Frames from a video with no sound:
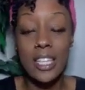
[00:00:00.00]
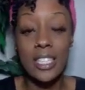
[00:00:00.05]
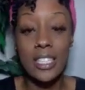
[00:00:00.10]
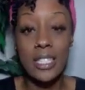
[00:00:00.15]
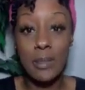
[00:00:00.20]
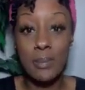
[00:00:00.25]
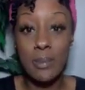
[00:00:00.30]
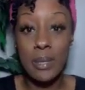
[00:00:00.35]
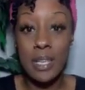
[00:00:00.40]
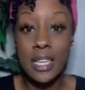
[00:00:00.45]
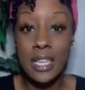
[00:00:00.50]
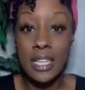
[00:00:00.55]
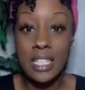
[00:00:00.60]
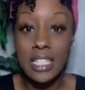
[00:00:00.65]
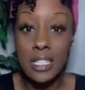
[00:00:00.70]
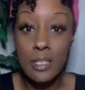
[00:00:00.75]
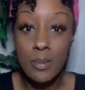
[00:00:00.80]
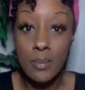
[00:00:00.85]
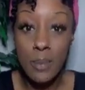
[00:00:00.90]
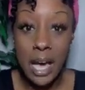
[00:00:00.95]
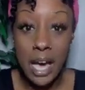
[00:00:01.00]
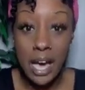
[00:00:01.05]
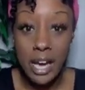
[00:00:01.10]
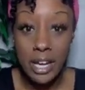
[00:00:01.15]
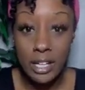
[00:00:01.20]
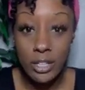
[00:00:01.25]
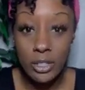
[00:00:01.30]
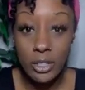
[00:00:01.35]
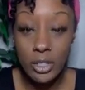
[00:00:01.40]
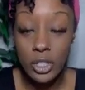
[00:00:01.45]
to be
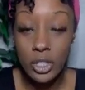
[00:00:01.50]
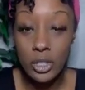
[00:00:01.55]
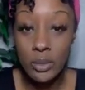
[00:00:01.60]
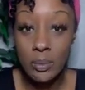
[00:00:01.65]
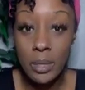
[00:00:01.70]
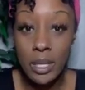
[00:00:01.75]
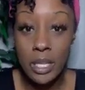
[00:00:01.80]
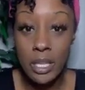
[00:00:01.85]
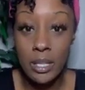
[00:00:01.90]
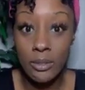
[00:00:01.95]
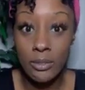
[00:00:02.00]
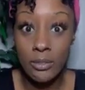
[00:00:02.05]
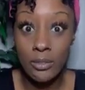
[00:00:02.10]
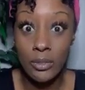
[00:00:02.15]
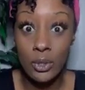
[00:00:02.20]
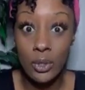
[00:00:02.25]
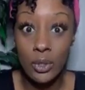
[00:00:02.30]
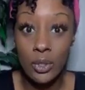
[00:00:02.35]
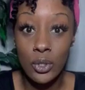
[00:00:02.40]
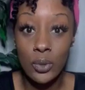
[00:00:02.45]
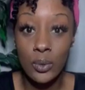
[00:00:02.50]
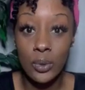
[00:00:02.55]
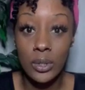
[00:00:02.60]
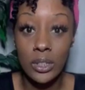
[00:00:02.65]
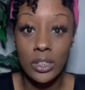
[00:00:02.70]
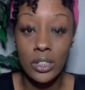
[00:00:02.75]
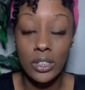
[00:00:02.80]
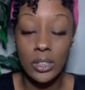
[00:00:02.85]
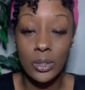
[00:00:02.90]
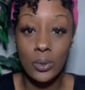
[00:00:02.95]
inspired, to be
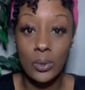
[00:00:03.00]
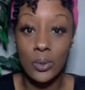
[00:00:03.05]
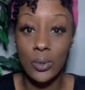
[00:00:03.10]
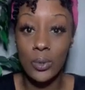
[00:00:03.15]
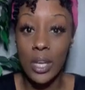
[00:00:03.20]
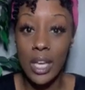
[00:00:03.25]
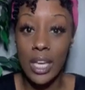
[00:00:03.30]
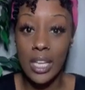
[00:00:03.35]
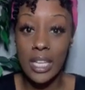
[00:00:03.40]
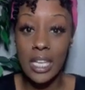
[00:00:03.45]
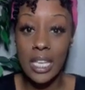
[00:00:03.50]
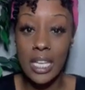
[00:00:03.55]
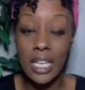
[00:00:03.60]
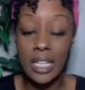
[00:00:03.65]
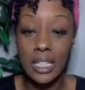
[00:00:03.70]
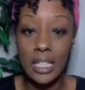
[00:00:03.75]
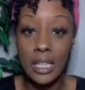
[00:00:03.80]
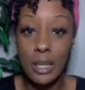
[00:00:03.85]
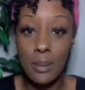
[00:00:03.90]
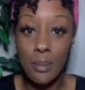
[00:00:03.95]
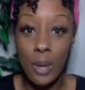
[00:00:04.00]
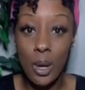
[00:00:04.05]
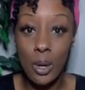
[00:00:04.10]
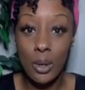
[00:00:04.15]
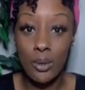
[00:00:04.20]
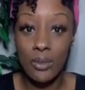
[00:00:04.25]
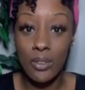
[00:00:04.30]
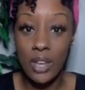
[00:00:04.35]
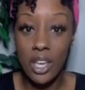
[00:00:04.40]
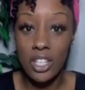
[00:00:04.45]
influenced, to get a little
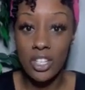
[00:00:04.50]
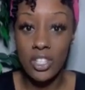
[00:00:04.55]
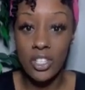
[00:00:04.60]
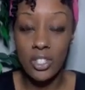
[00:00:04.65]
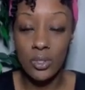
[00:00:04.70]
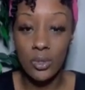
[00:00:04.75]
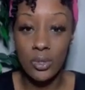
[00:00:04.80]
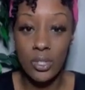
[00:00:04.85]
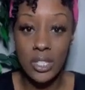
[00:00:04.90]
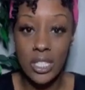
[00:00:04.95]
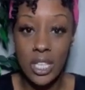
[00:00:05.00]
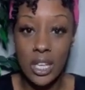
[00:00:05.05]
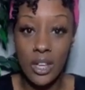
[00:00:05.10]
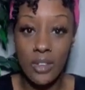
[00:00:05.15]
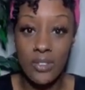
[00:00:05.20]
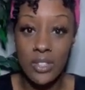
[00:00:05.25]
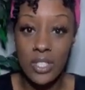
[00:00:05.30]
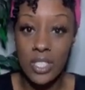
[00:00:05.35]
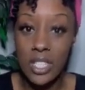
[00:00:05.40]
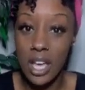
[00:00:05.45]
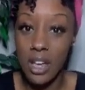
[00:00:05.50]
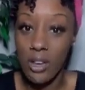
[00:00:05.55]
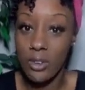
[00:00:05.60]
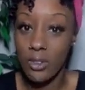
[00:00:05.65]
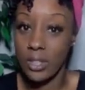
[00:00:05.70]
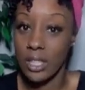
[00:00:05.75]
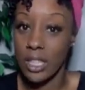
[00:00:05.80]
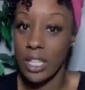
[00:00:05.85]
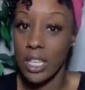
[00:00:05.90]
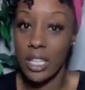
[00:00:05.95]
motivational self
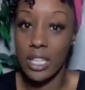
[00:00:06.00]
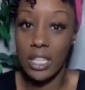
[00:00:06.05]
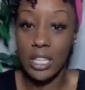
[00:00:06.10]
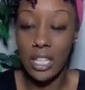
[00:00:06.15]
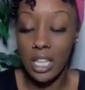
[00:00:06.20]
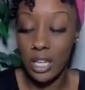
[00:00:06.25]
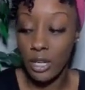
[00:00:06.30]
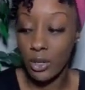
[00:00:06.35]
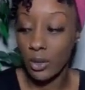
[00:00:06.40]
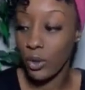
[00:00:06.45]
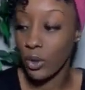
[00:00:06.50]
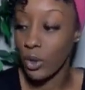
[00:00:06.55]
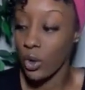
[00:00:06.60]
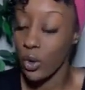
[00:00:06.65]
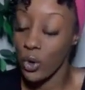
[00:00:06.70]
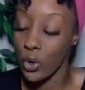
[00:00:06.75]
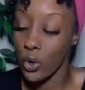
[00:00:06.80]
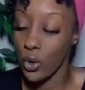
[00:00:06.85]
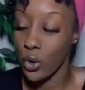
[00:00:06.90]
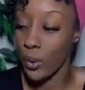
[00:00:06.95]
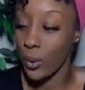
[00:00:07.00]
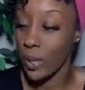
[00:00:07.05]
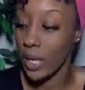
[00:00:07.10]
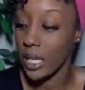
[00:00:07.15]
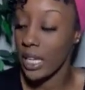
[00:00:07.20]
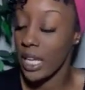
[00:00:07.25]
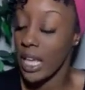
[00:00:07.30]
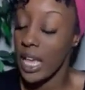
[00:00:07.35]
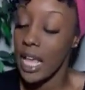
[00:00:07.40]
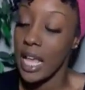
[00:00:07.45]
talk thing here
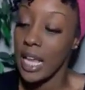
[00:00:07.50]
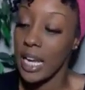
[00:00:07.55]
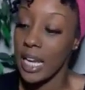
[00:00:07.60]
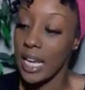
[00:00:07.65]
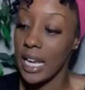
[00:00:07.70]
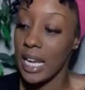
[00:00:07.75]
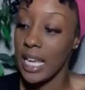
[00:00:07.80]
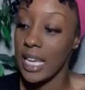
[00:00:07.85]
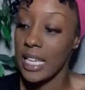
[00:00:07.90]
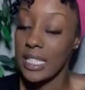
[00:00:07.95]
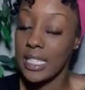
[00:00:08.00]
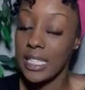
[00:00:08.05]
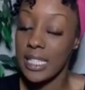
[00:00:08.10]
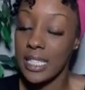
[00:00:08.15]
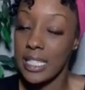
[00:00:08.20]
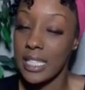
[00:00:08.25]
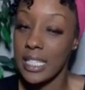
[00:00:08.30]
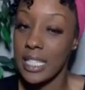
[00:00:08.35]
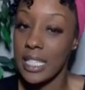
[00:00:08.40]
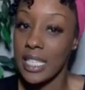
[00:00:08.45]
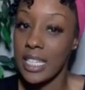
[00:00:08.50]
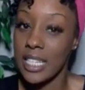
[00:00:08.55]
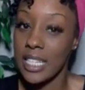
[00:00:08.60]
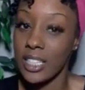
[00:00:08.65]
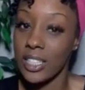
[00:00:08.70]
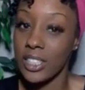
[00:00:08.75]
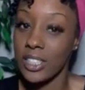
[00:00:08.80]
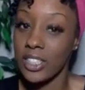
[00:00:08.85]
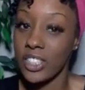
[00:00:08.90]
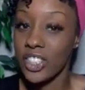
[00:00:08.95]
going. Let's
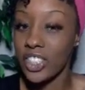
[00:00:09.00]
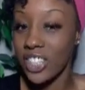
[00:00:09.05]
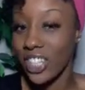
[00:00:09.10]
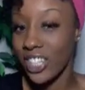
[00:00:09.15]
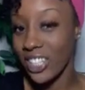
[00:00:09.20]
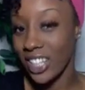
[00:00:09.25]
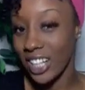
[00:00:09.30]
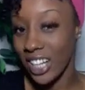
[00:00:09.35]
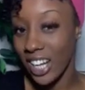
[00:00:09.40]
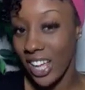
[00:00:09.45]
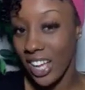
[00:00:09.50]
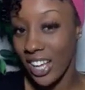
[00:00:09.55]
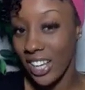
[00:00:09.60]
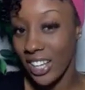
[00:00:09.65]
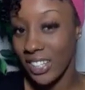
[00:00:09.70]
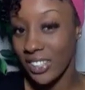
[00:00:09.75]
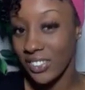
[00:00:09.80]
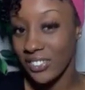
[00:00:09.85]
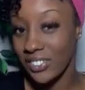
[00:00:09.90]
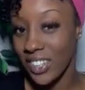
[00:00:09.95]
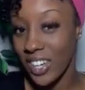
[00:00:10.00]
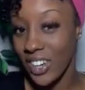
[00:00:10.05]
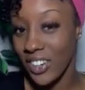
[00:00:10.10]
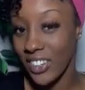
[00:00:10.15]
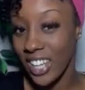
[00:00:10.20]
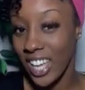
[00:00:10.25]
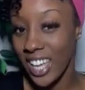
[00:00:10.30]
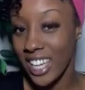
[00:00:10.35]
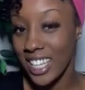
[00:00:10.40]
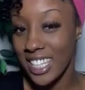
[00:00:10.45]
share the love,
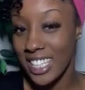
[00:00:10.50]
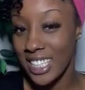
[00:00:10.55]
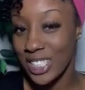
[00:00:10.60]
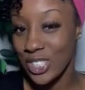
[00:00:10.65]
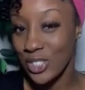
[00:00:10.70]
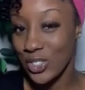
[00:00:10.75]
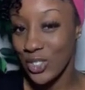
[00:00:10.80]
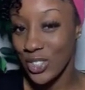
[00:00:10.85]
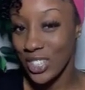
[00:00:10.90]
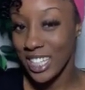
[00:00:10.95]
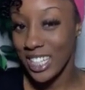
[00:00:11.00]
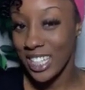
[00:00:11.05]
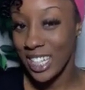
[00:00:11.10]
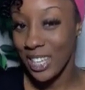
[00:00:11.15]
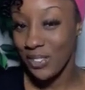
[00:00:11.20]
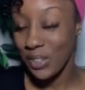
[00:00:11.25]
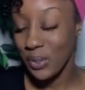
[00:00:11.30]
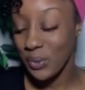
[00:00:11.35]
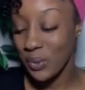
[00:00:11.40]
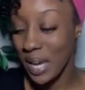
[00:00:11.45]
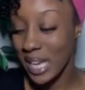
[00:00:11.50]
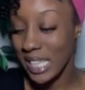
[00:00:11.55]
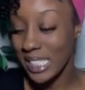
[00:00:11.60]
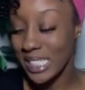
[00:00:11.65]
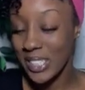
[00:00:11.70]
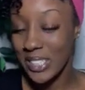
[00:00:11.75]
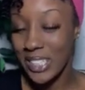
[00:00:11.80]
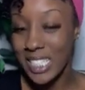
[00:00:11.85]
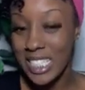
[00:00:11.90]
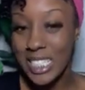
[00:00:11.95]
okay, in a strictly lovely way.
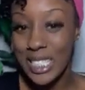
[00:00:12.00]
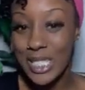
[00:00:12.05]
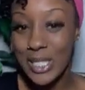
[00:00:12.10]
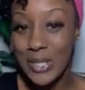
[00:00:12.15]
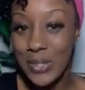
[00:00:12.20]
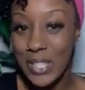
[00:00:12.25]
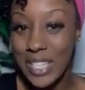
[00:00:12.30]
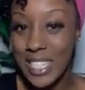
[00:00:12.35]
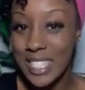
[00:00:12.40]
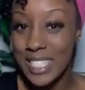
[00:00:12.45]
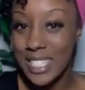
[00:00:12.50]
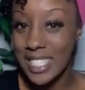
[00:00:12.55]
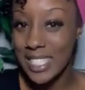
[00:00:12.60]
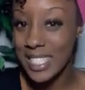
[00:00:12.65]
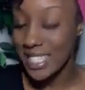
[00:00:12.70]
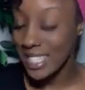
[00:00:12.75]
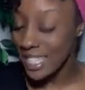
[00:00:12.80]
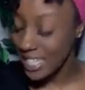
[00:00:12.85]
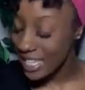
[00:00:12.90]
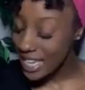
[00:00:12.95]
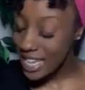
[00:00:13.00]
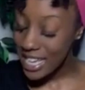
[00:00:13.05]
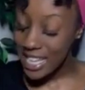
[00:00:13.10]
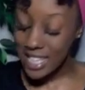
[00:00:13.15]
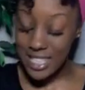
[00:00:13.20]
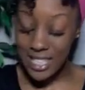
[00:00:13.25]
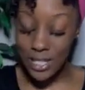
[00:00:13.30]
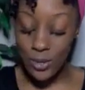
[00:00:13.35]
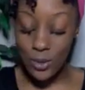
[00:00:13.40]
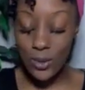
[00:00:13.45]
So let's tune in to, to,
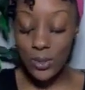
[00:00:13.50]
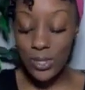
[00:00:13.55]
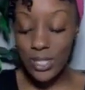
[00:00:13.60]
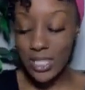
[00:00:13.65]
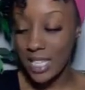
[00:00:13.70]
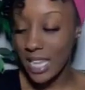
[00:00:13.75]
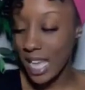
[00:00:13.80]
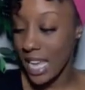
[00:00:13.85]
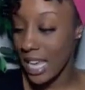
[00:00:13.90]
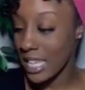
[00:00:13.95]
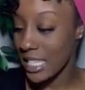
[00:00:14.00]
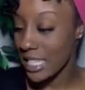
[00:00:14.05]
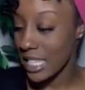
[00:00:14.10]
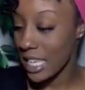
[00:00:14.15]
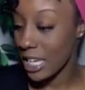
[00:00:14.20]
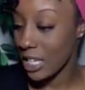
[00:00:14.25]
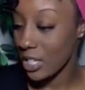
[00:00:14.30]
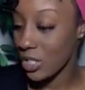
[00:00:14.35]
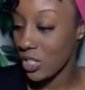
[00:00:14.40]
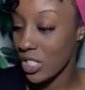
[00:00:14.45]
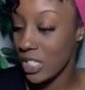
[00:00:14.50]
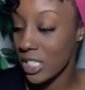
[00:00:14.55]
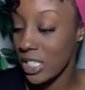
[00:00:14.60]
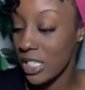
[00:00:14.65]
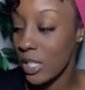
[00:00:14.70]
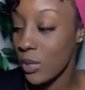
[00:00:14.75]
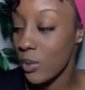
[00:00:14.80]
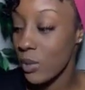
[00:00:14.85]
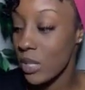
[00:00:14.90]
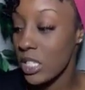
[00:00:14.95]
to today's energy,
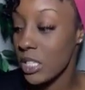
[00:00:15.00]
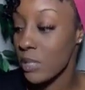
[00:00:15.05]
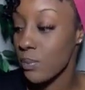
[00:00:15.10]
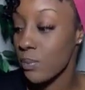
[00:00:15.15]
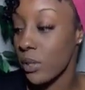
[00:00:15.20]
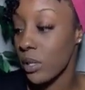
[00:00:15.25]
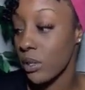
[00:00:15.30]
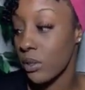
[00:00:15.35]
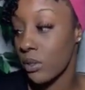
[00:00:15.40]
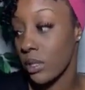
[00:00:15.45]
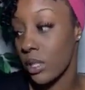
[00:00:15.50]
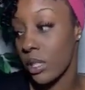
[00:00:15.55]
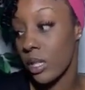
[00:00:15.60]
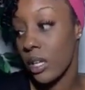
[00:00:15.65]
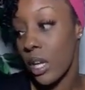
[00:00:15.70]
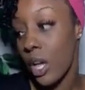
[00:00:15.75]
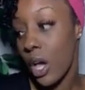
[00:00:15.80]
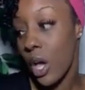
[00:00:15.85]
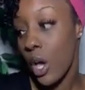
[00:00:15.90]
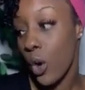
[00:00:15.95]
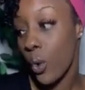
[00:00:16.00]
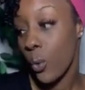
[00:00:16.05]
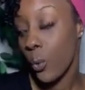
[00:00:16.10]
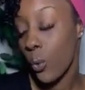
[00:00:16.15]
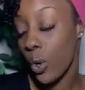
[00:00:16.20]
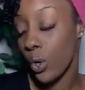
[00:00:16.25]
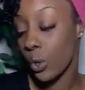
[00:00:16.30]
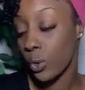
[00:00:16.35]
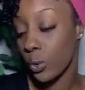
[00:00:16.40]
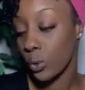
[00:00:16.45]
see what spirit
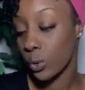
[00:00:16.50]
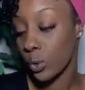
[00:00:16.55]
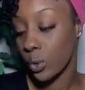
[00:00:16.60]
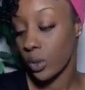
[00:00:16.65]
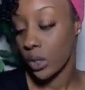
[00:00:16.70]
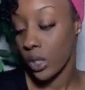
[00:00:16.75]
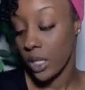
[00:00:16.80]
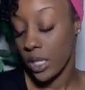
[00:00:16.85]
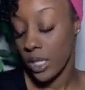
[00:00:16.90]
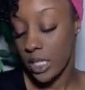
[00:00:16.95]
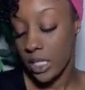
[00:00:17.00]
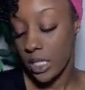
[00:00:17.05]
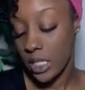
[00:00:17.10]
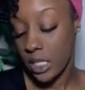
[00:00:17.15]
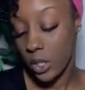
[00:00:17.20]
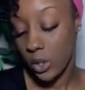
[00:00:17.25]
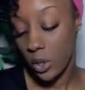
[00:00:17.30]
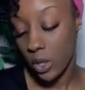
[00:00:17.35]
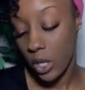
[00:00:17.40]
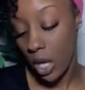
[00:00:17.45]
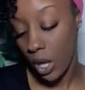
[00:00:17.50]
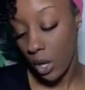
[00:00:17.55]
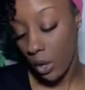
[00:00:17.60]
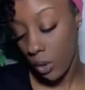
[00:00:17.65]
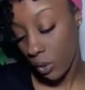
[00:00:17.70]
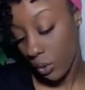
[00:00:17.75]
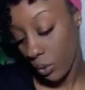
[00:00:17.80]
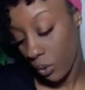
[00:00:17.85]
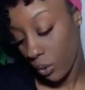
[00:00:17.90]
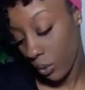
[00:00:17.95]
wants us to
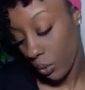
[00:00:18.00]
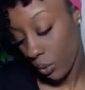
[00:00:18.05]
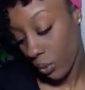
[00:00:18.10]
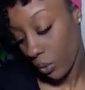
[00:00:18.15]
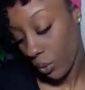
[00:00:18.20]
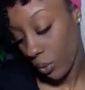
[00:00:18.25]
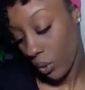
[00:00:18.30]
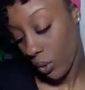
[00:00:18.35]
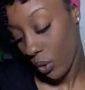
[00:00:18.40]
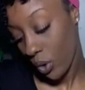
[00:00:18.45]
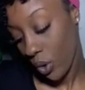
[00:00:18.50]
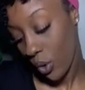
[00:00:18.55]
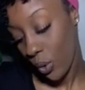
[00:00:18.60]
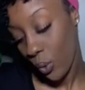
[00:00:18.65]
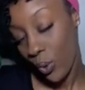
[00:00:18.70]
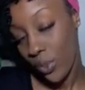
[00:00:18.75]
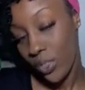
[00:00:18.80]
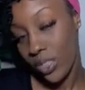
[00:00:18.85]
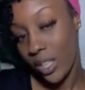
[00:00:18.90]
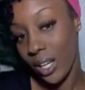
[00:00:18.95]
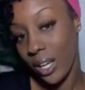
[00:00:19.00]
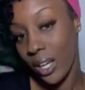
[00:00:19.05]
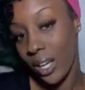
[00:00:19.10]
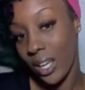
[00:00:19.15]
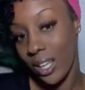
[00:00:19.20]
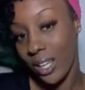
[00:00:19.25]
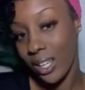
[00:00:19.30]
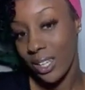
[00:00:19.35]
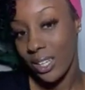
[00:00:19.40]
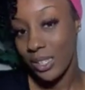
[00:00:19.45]
know with the
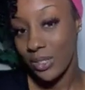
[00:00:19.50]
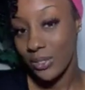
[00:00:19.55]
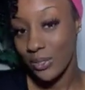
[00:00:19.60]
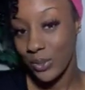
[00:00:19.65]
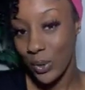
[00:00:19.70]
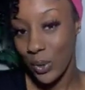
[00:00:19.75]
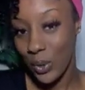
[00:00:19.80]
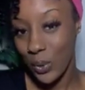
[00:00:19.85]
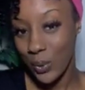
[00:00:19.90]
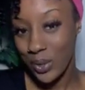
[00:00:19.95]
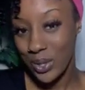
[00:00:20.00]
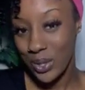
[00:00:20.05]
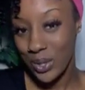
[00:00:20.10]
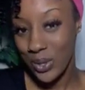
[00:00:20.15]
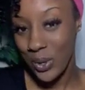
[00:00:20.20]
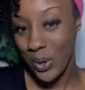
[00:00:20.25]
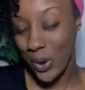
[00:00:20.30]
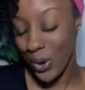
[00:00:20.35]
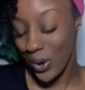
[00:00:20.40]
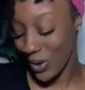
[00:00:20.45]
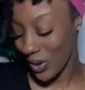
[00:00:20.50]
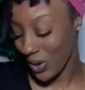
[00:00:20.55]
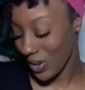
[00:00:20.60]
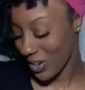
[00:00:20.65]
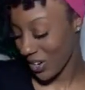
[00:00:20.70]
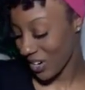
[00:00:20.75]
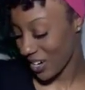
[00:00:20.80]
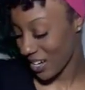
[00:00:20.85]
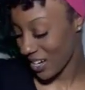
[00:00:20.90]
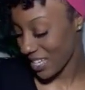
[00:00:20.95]
love oracle
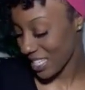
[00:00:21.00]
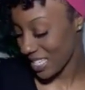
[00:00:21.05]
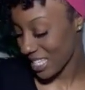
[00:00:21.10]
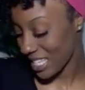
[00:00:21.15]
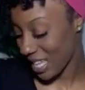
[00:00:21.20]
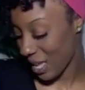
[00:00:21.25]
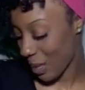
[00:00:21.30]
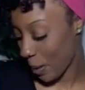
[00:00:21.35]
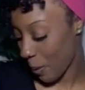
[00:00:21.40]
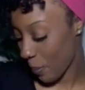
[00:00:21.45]
card. So